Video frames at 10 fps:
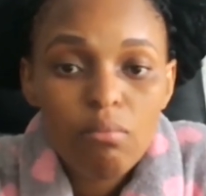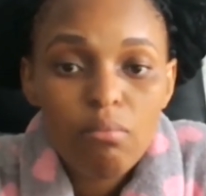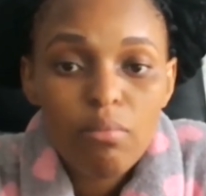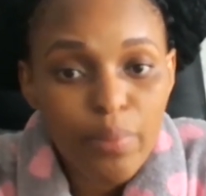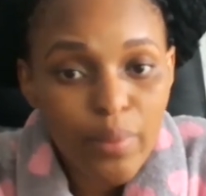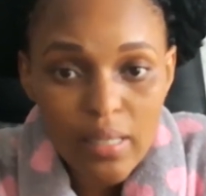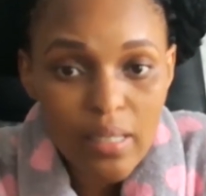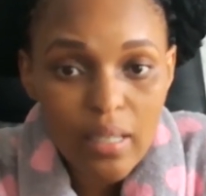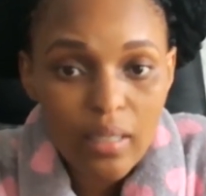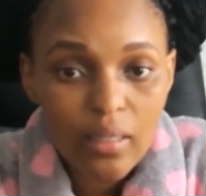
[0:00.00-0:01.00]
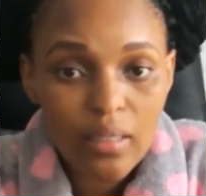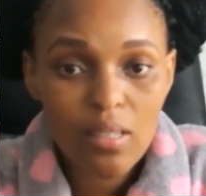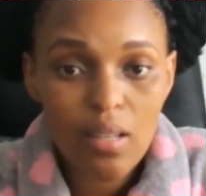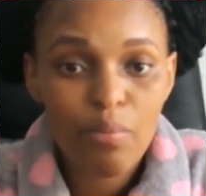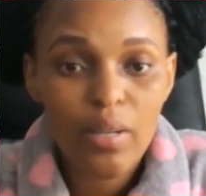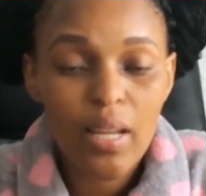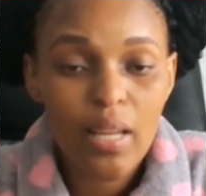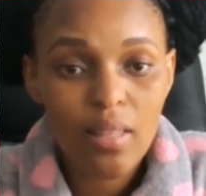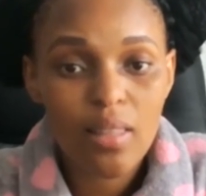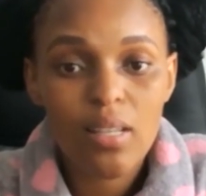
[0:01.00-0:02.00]
people are seeing the sunburn, and
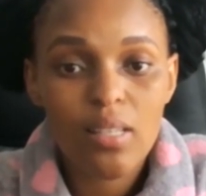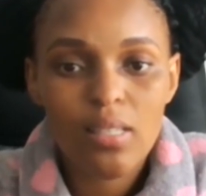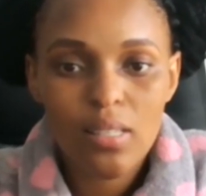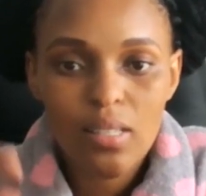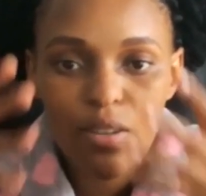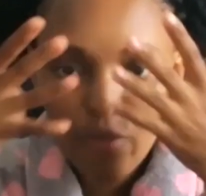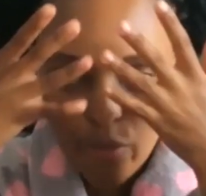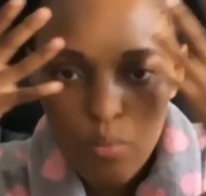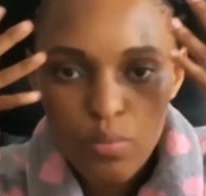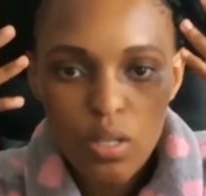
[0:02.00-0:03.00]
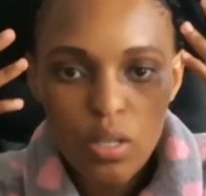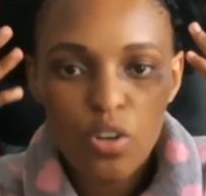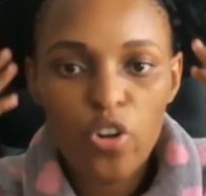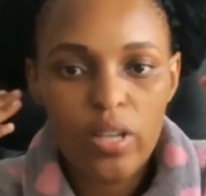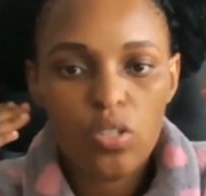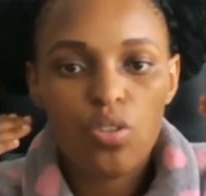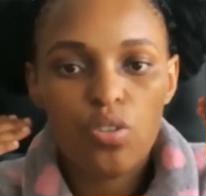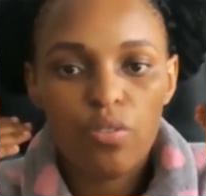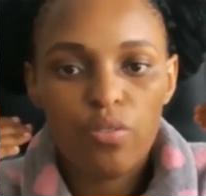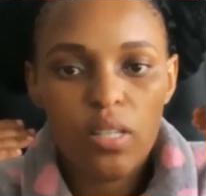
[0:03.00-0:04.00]
the thing is, it forms cracks on
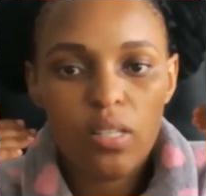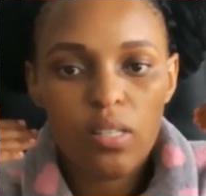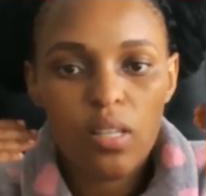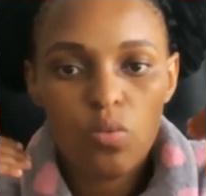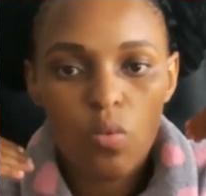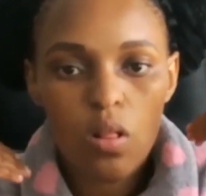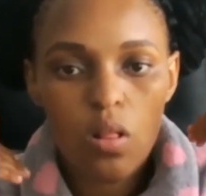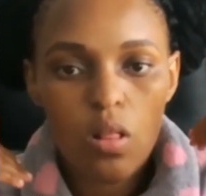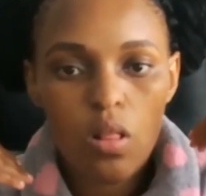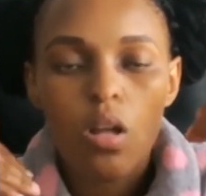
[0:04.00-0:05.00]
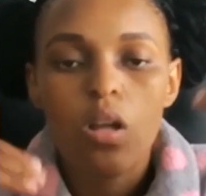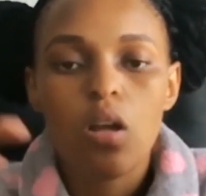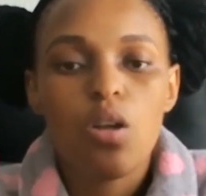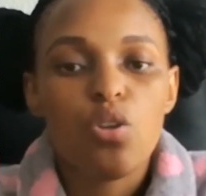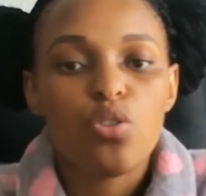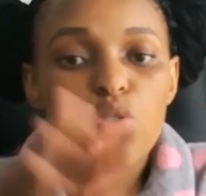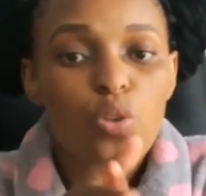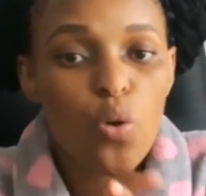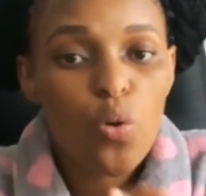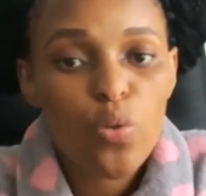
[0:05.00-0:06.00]
your face as well.
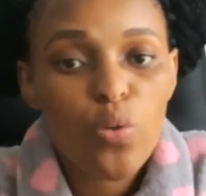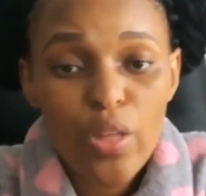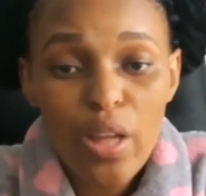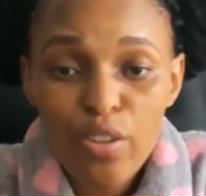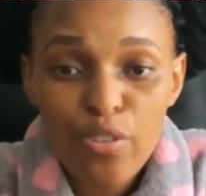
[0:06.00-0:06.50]
So thank you